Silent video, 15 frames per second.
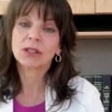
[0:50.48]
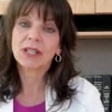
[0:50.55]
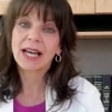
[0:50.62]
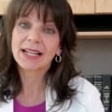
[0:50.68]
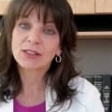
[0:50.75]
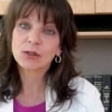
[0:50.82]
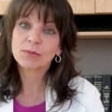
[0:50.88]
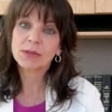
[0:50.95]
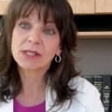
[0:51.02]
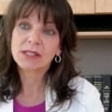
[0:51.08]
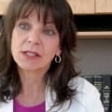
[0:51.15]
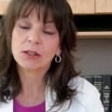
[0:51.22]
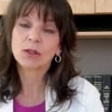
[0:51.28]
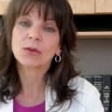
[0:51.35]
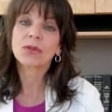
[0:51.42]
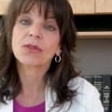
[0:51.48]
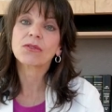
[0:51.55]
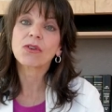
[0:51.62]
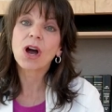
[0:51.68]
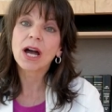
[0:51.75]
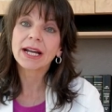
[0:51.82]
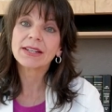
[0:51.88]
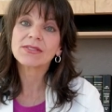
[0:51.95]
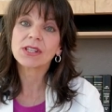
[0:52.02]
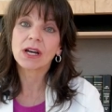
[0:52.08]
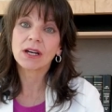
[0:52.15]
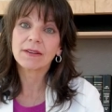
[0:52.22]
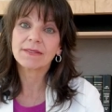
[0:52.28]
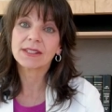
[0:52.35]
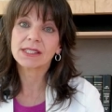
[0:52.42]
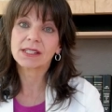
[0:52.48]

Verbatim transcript: lactobacillus thrives on this